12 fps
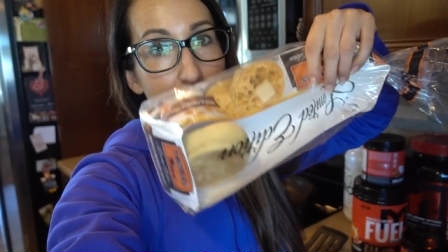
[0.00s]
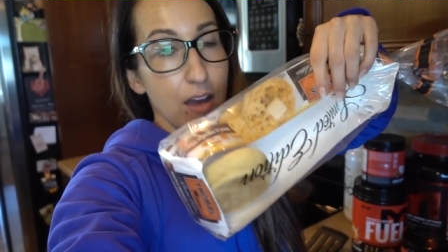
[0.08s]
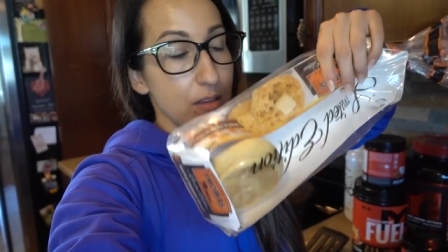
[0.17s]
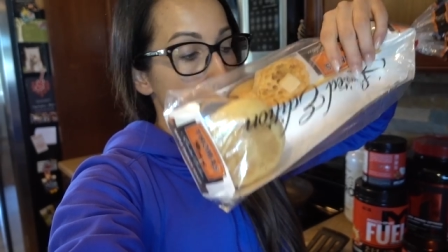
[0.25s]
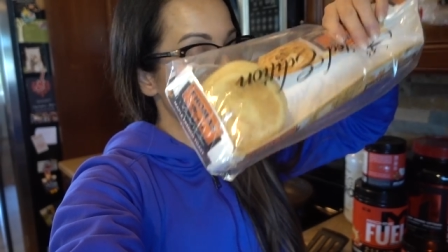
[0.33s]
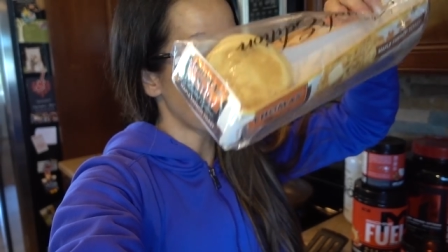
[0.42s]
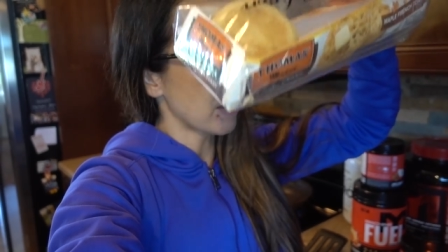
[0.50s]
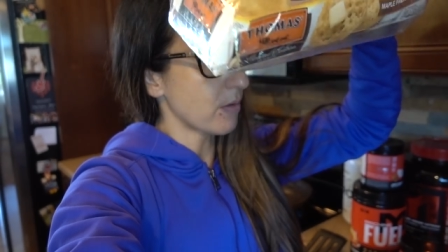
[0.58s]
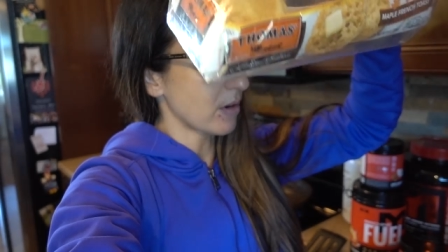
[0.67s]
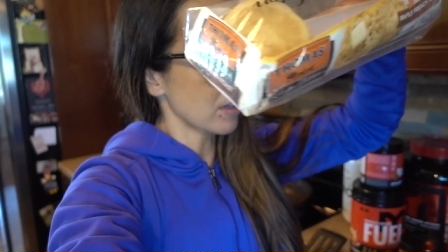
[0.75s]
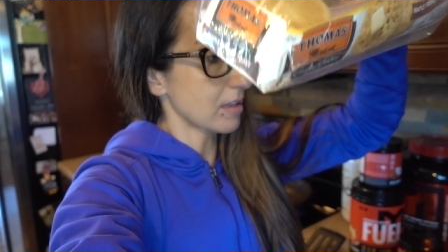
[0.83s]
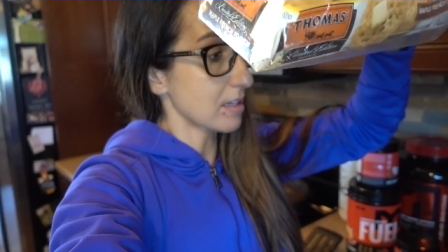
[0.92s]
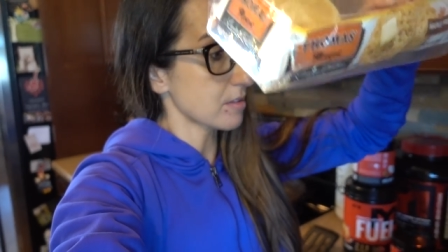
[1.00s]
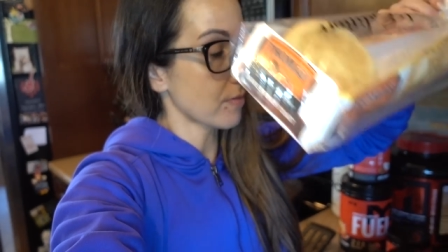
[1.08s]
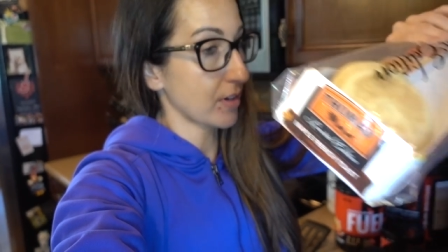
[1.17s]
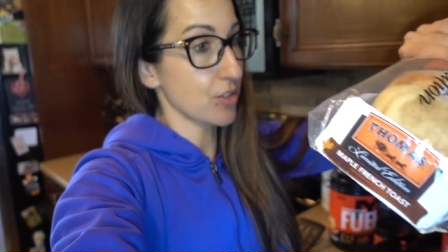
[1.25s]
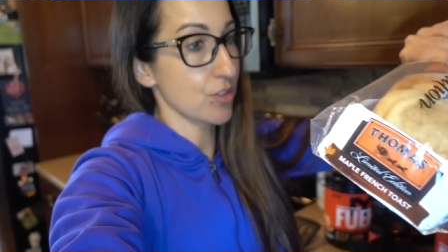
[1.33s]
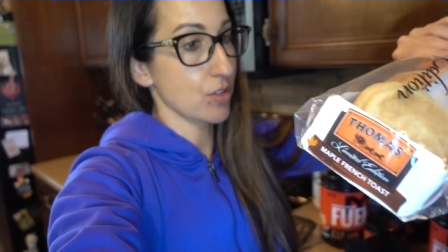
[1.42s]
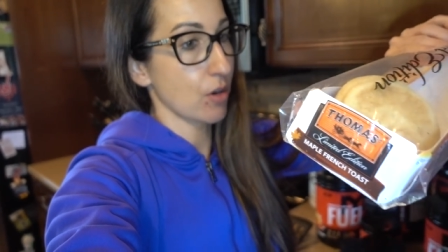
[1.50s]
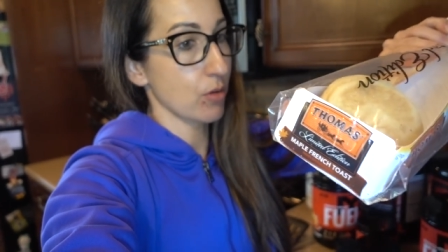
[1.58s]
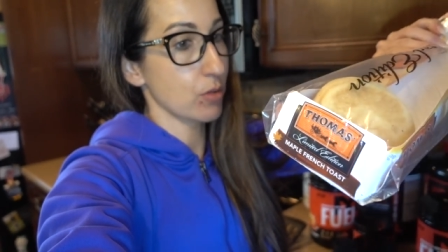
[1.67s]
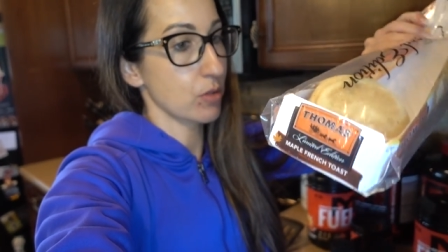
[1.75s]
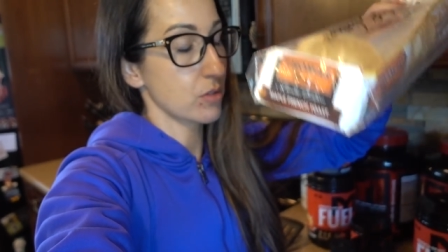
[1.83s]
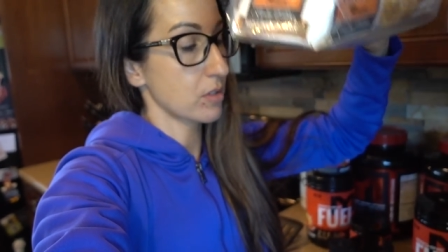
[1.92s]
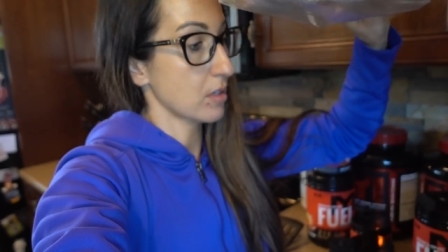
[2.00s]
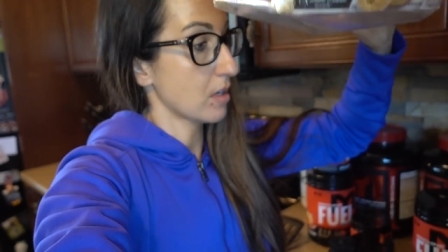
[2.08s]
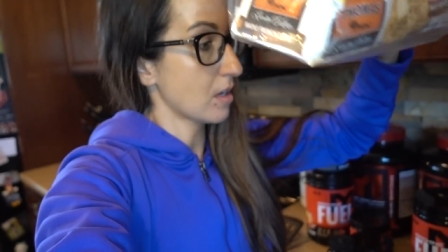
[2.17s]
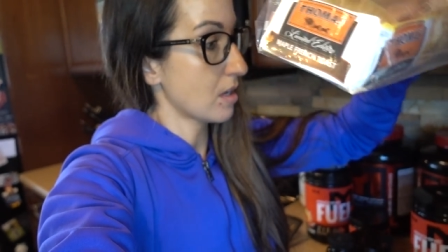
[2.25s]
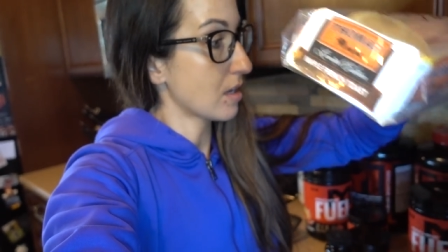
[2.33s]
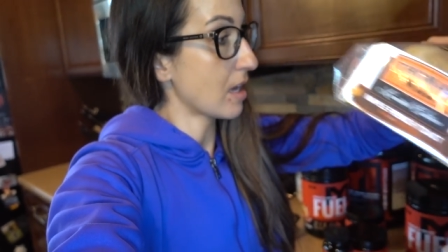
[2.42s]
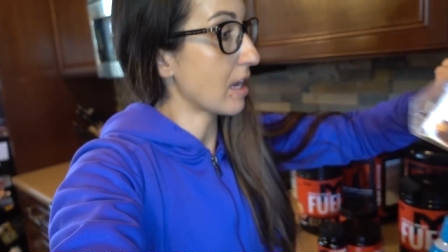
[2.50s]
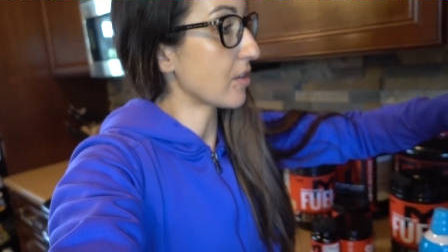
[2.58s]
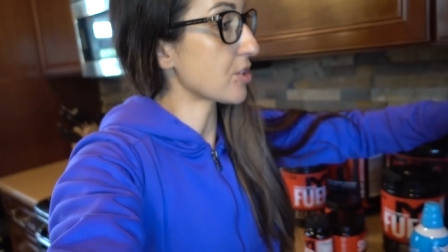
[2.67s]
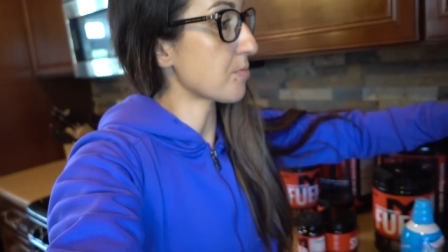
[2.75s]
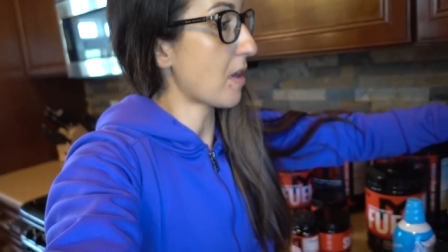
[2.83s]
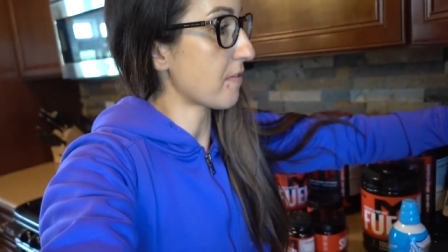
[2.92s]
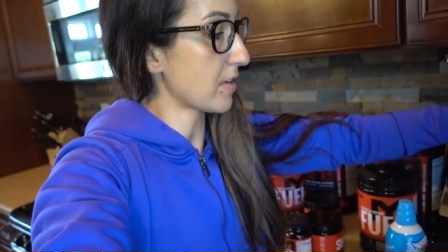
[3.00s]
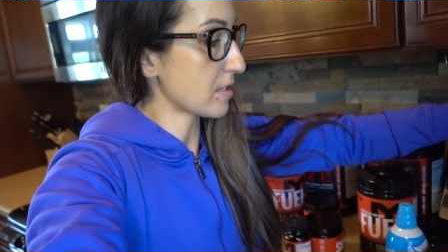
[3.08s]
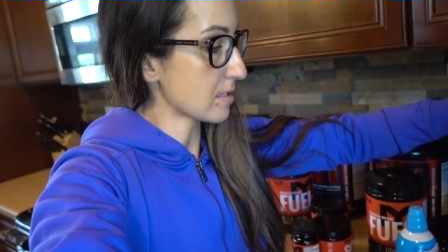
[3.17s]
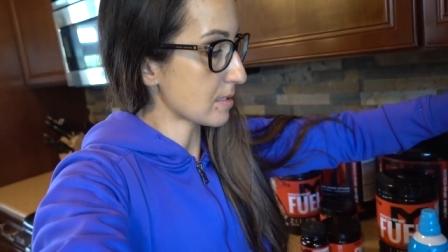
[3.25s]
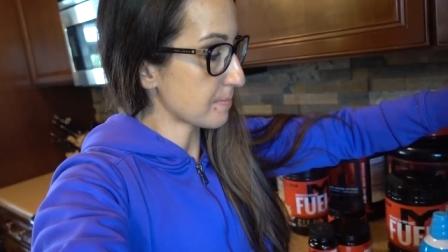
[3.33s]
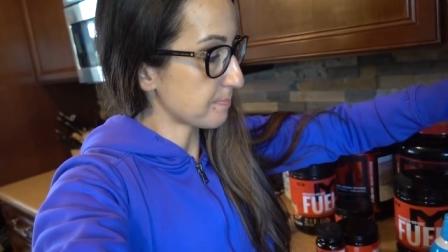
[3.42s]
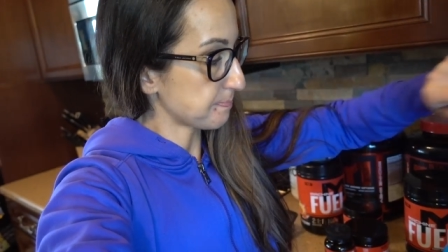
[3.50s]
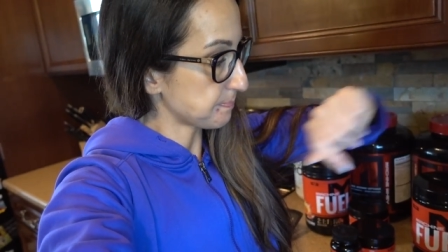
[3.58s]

I also ate one of these French toast English muffins.